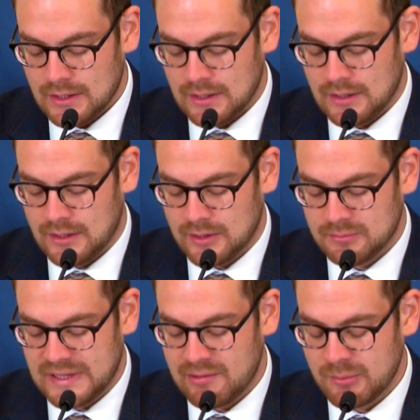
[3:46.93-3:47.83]

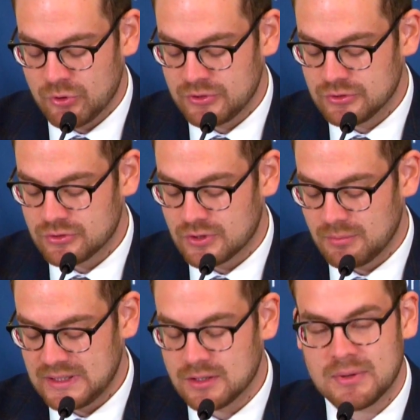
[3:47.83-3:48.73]
Now I'm going to talk a
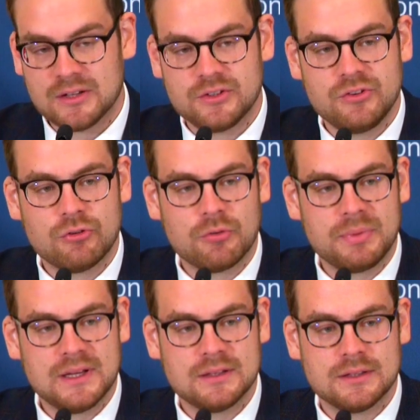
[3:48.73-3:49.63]
bit about the
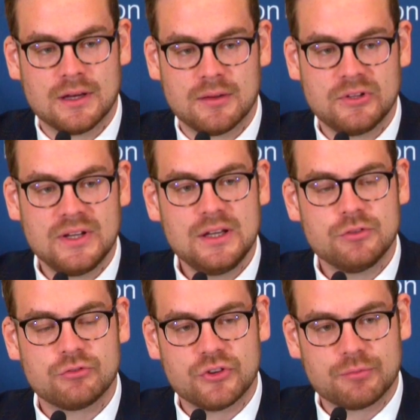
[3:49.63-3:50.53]
European, the
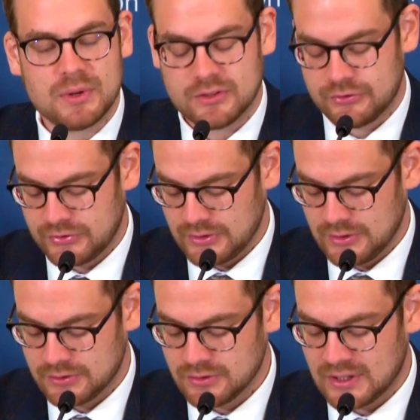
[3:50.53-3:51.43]
EU's response
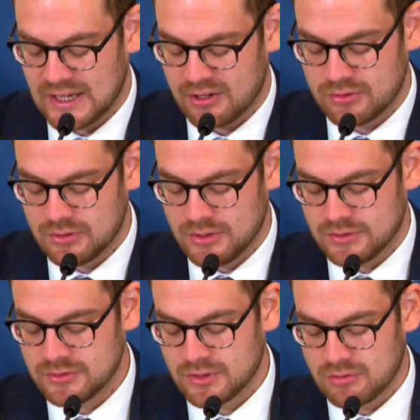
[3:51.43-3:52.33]
to
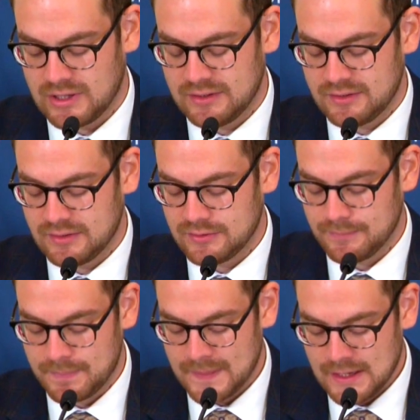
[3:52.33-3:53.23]
the crisis.
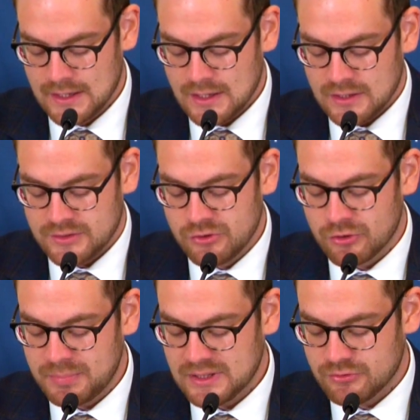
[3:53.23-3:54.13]
The
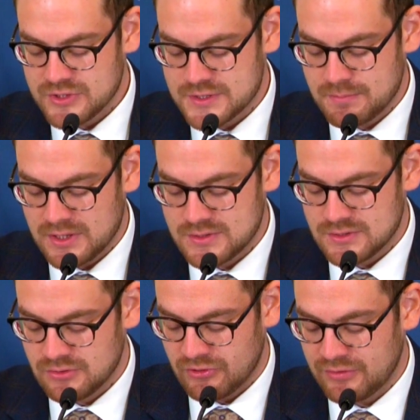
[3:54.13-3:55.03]
European response
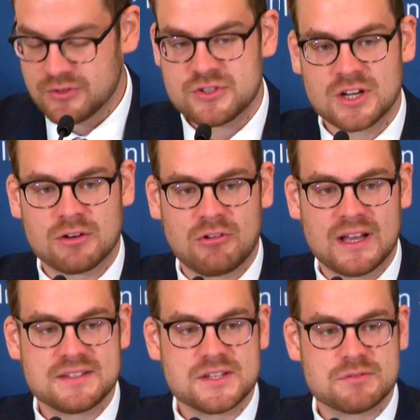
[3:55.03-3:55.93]
to the refugee
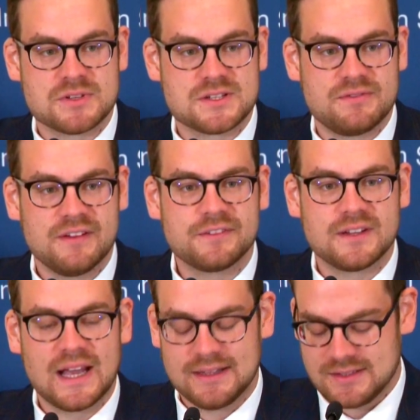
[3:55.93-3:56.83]
crisis was swift
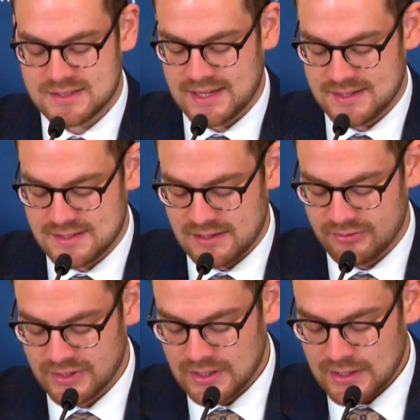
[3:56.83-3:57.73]
and decisive.